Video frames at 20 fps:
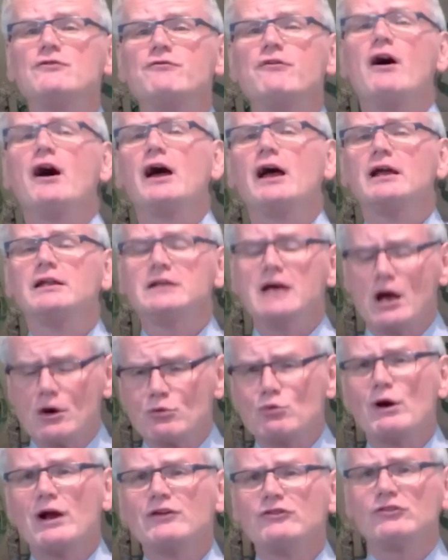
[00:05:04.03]
find a
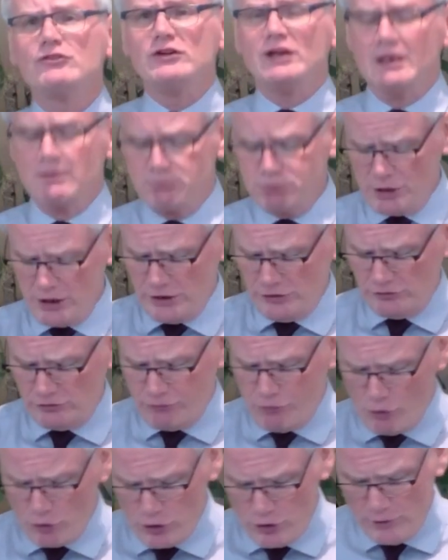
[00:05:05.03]
resting place
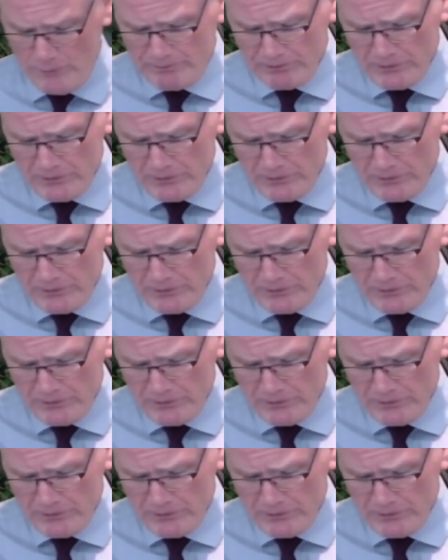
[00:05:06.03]
for you.